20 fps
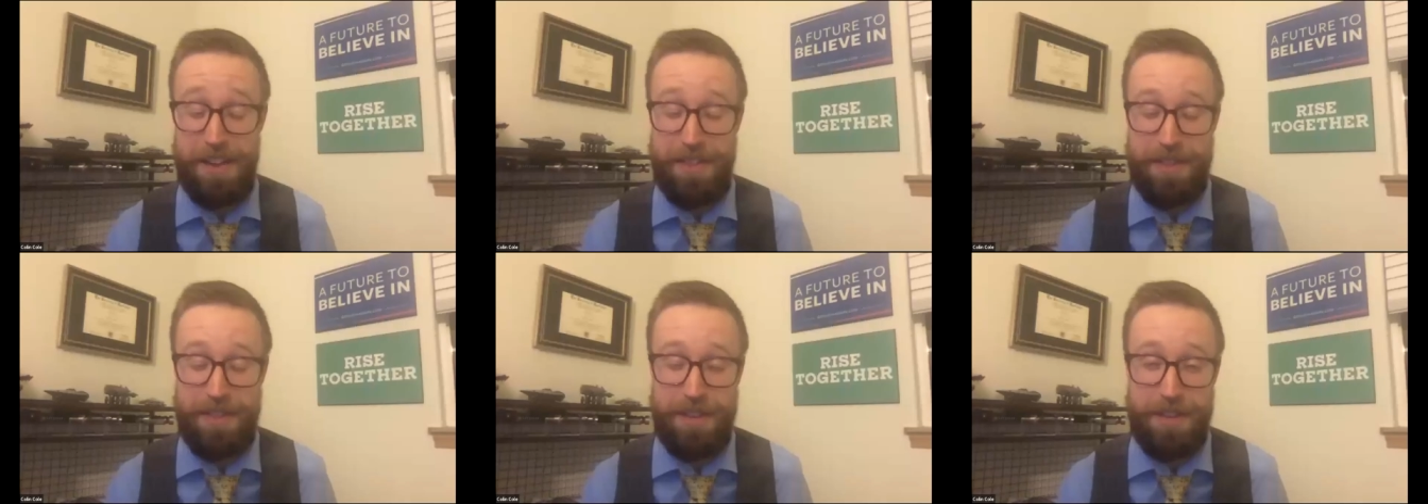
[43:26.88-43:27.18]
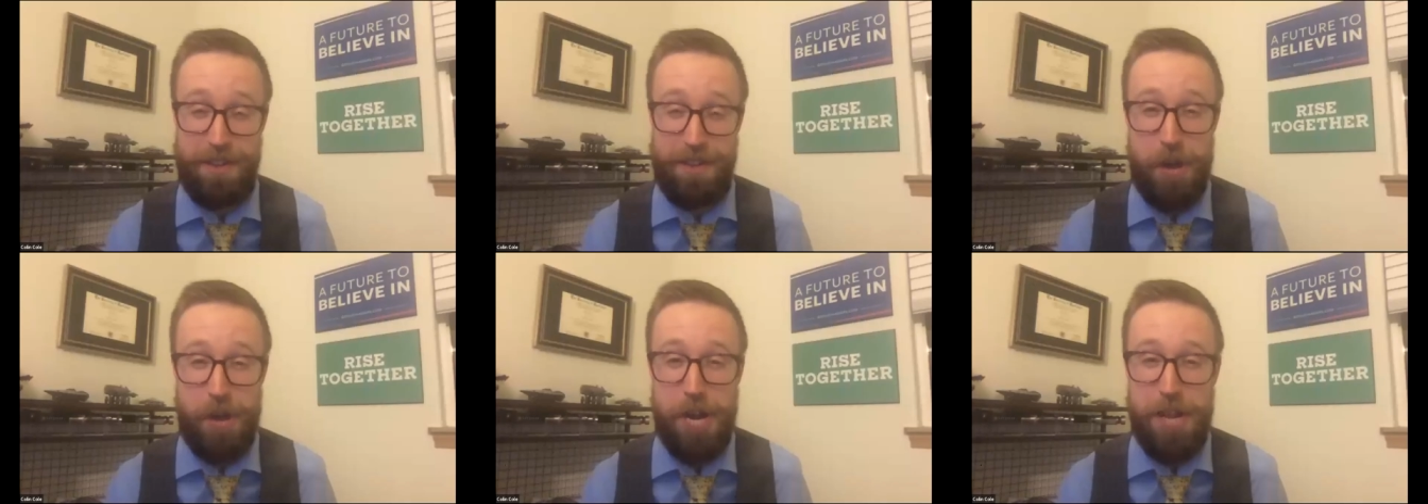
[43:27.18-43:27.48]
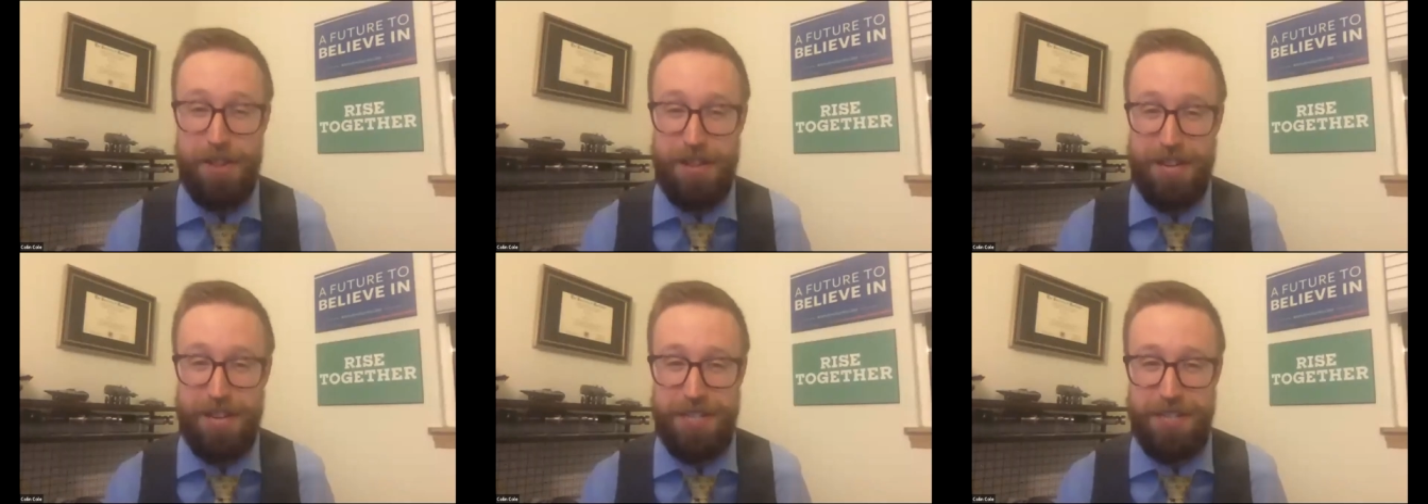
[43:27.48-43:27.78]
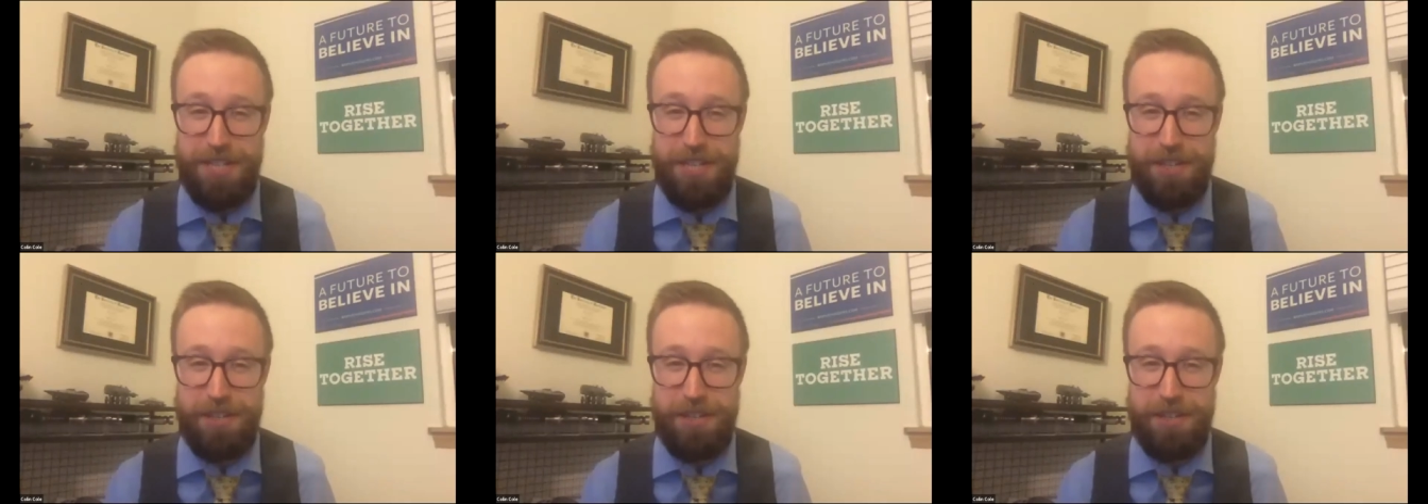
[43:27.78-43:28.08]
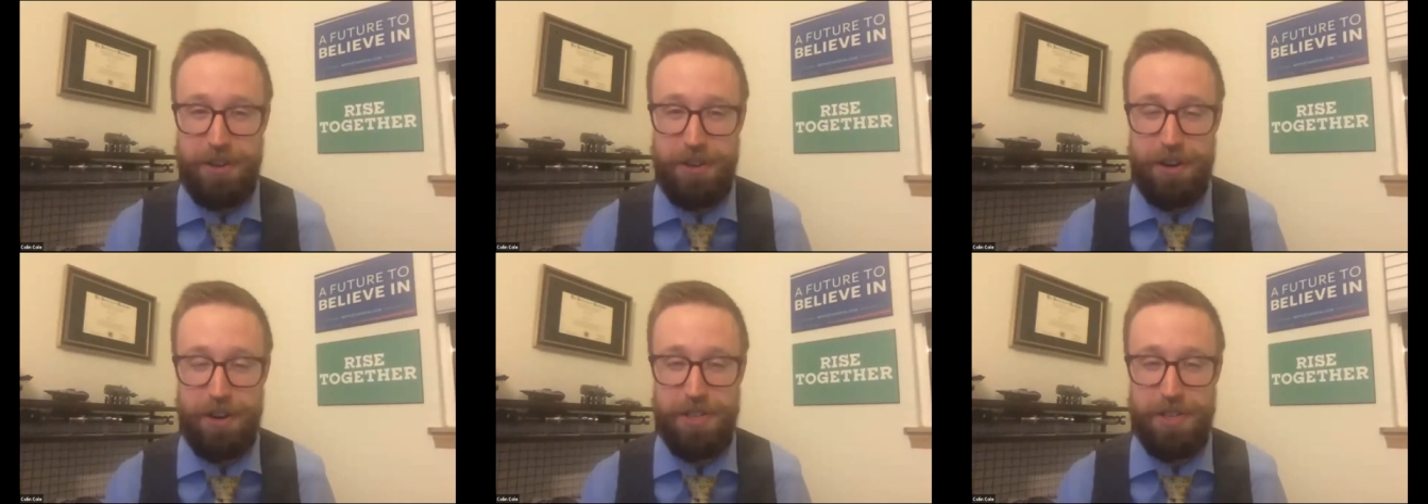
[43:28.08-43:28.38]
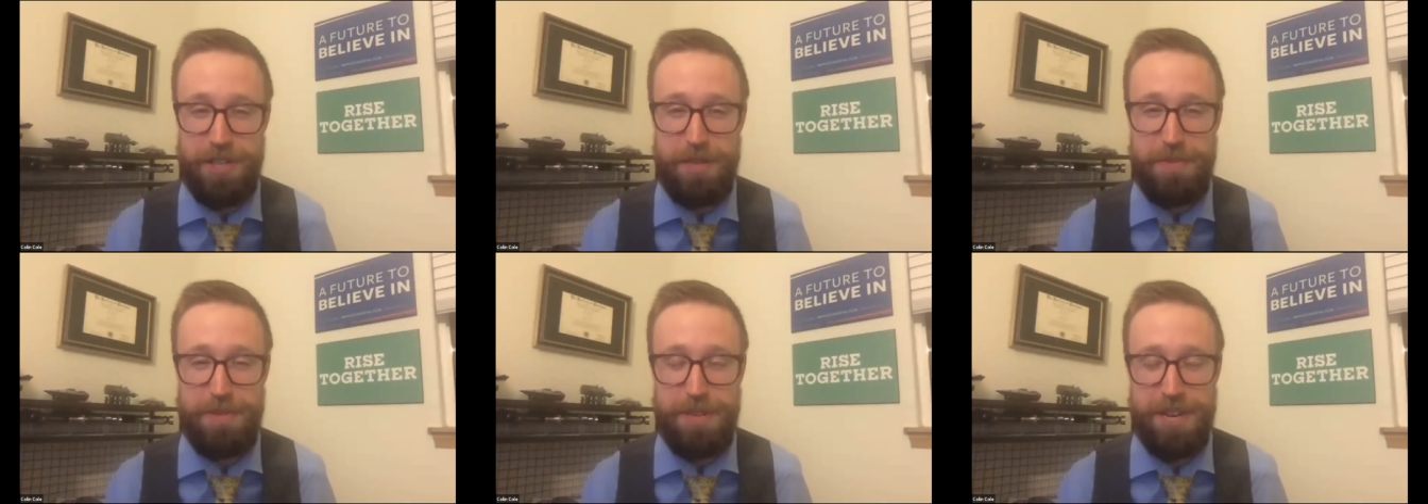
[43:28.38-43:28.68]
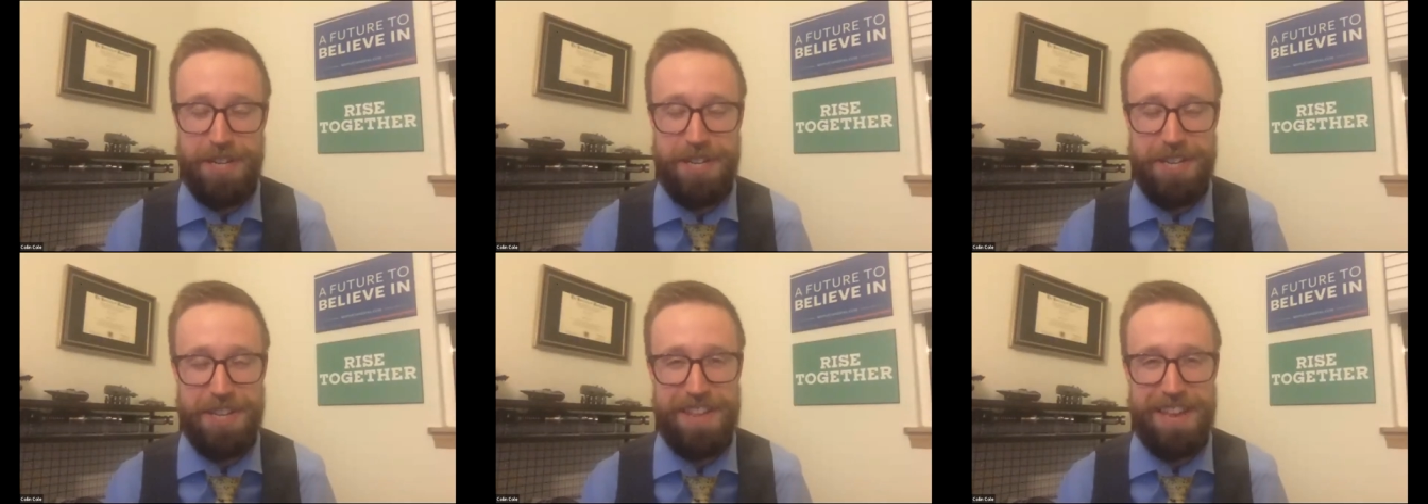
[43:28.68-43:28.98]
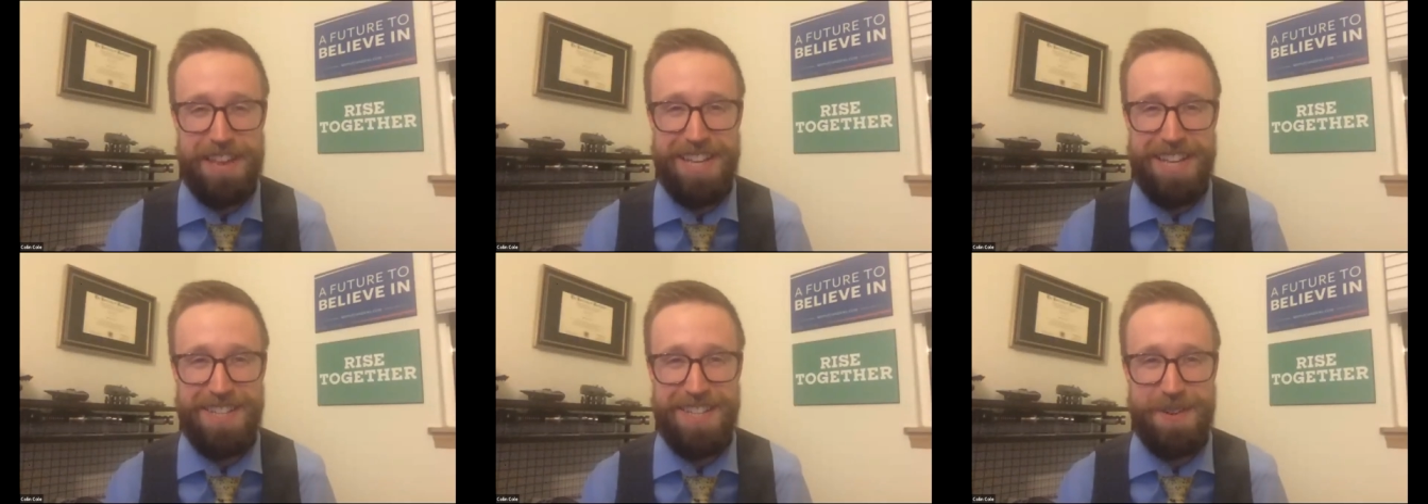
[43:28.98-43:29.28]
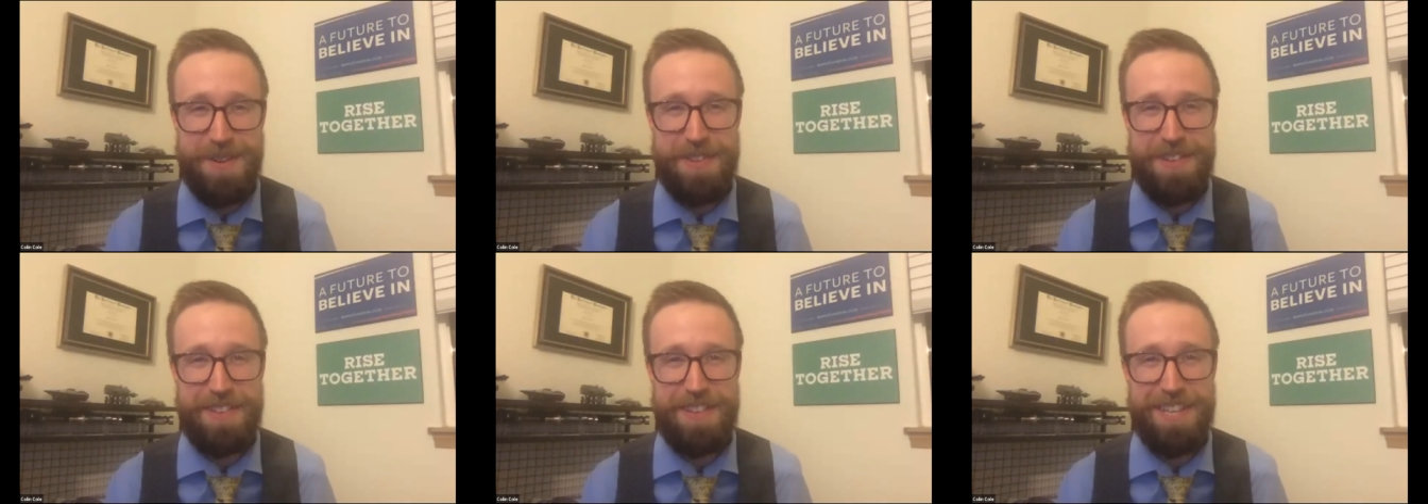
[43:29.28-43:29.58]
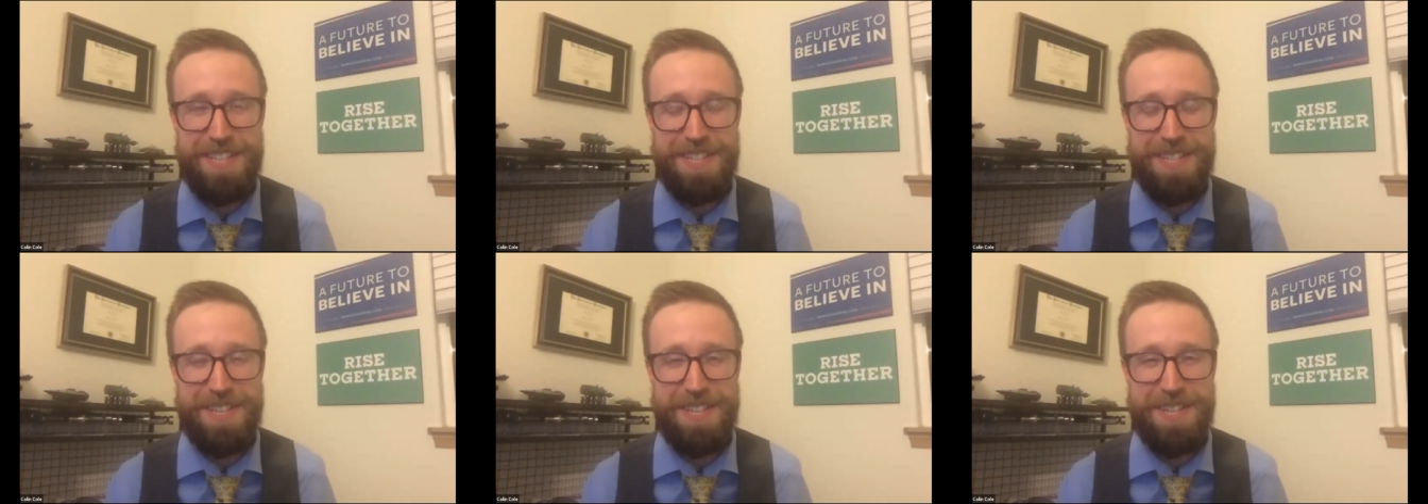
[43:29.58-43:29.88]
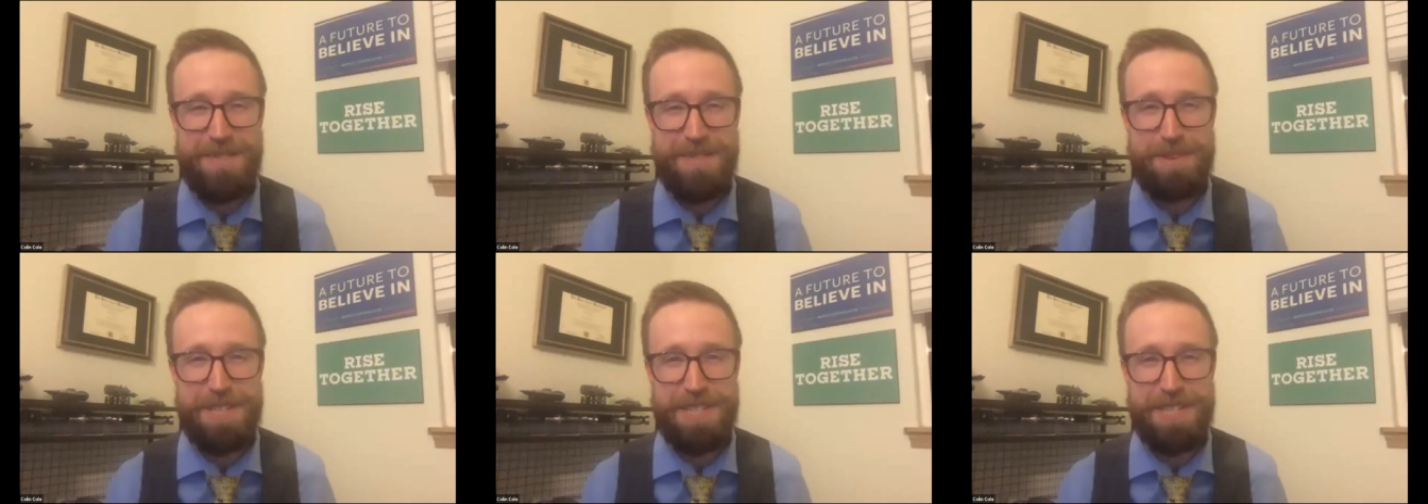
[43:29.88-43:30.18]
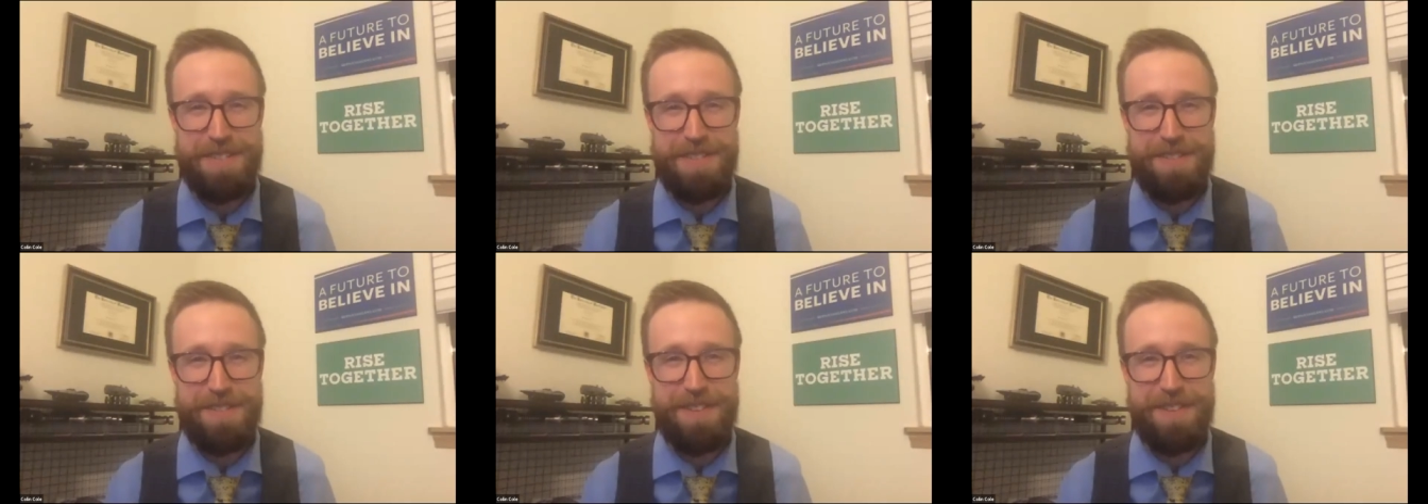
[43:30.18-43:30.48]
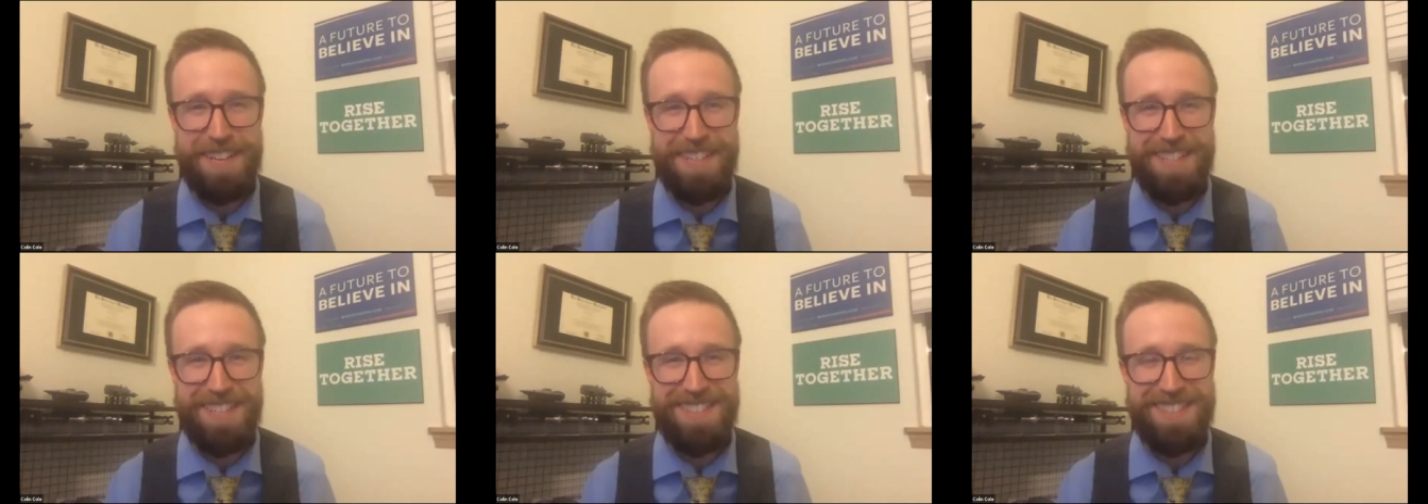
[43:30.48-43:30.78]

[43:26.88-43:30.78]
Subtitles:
think a lot of legislators are subject to that. So I think that's a good piece of advice.